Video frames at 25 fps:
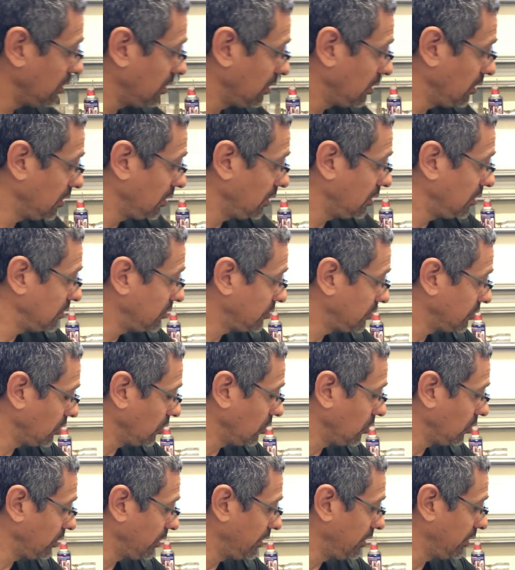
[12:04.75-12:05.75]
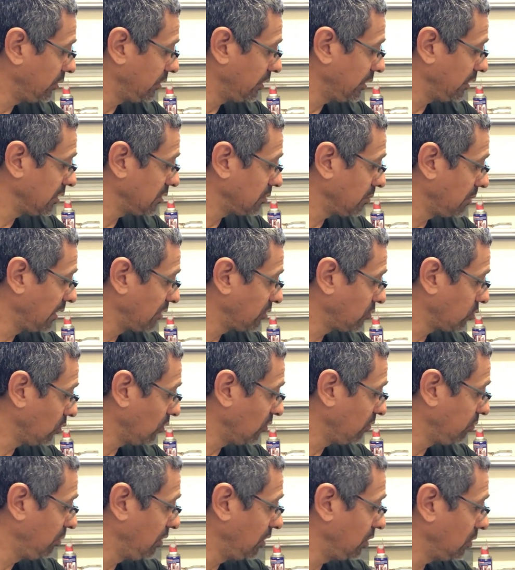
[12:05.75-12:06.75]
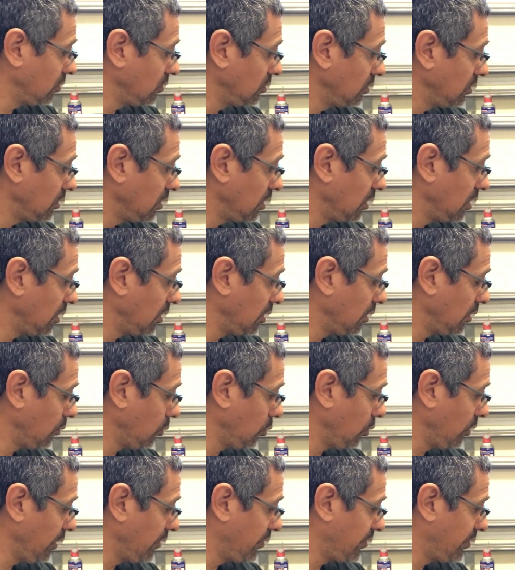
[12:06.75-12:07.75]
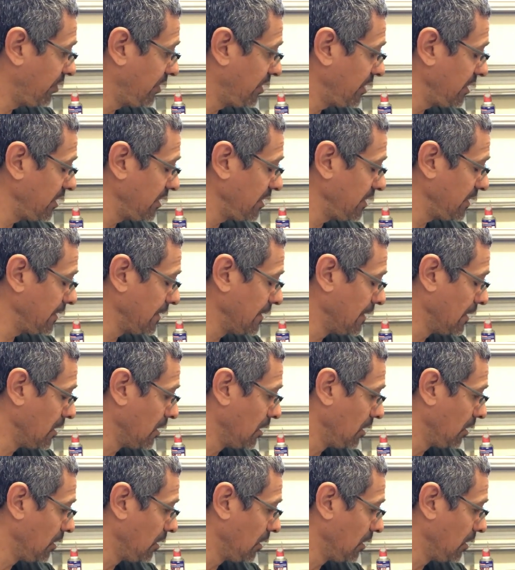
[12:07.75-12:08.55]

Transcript: So here is my 12mm with the